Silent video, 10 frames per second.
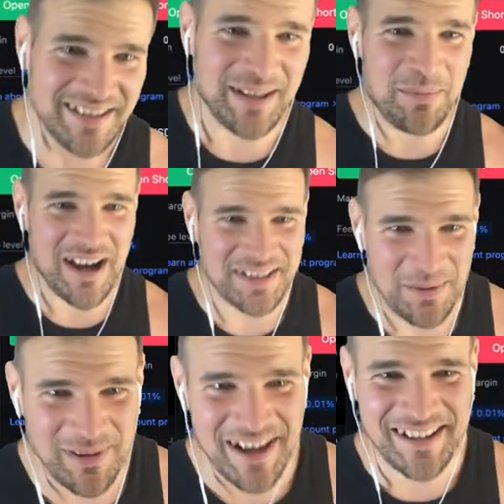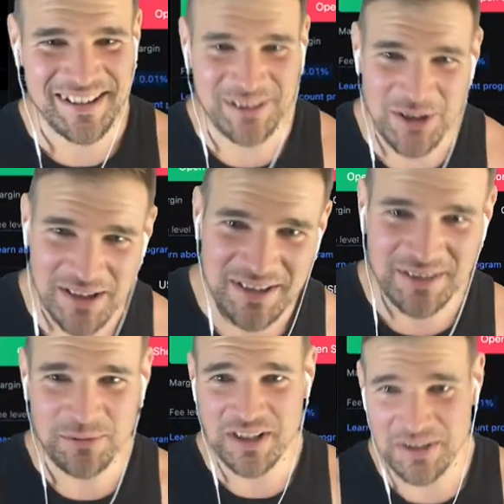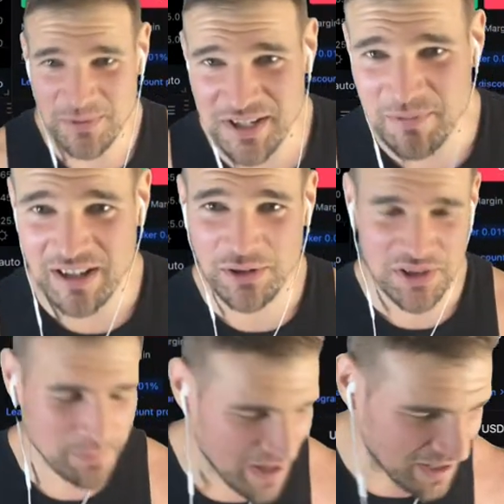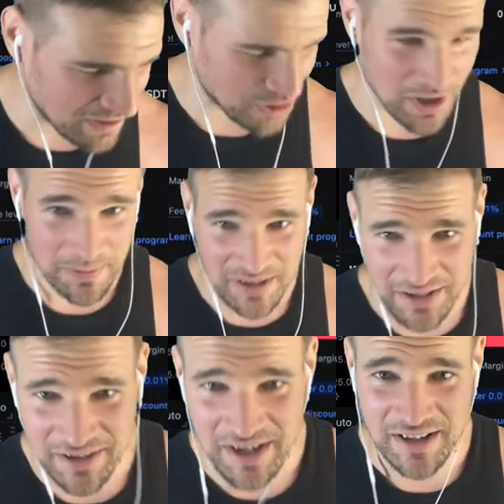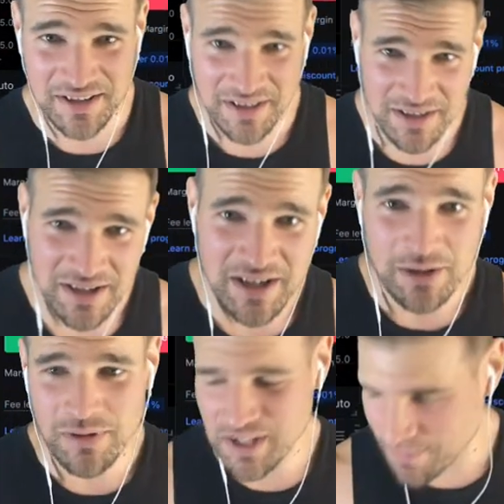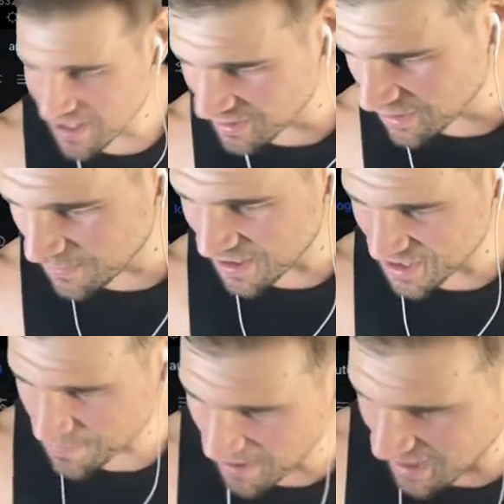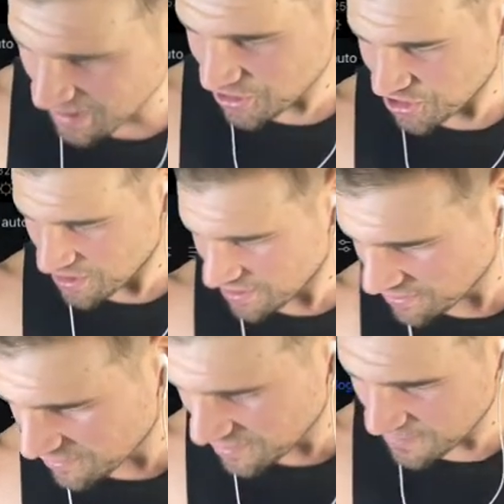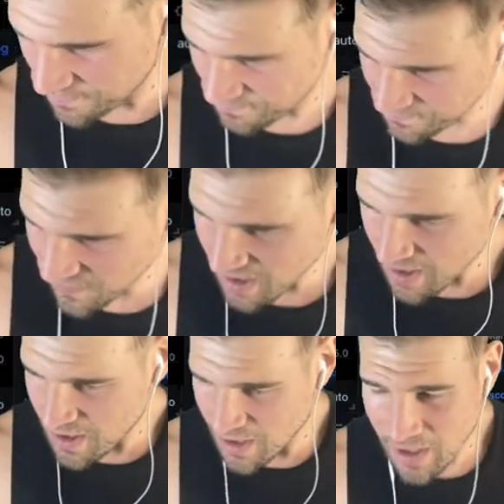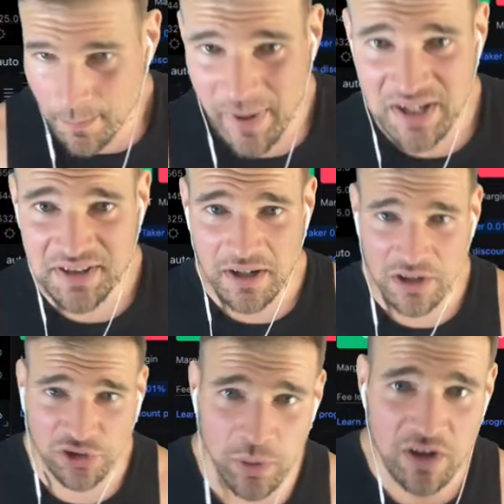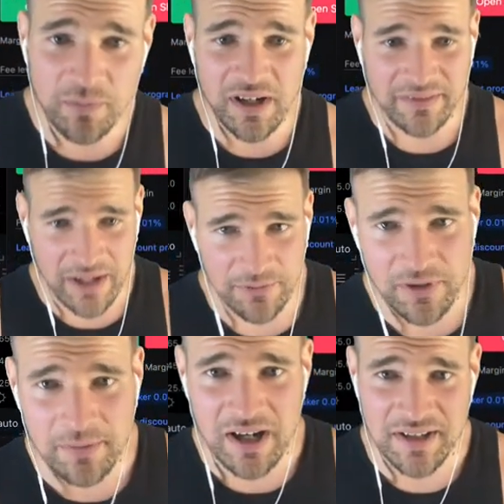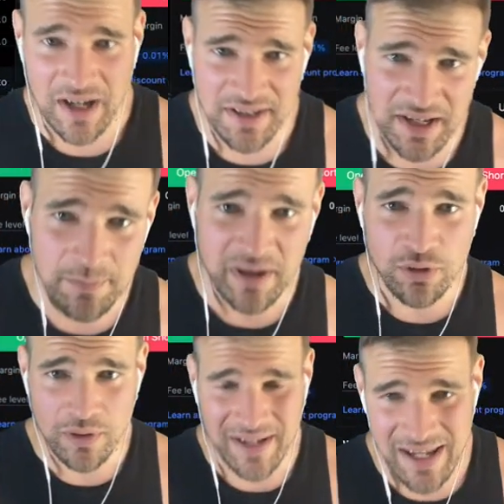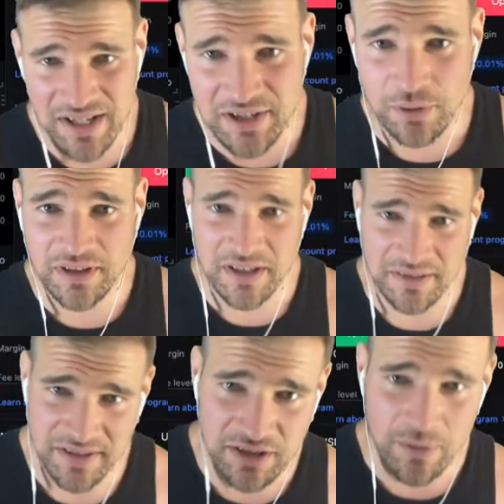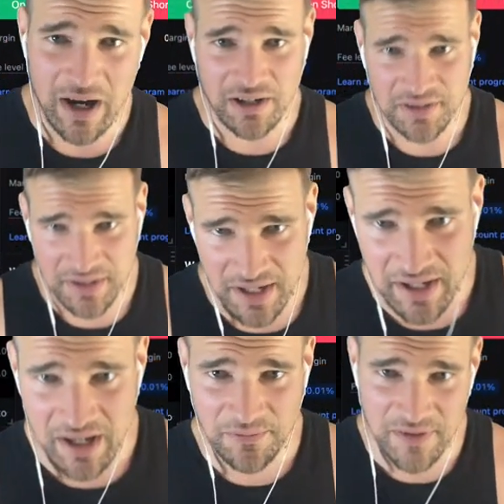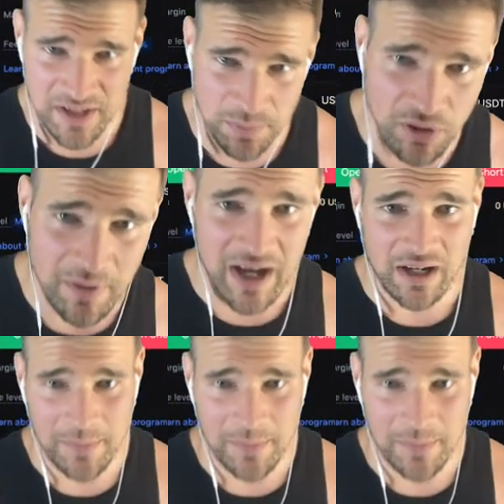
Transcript: La Boxa Blanca. Look, we speak a little Spanglish up in here, guys. We speak a little bit of Spanglish in here, all right? Based on our 12-minute time frame, guys, I say Bitcoin is going to continue higher today if this pullback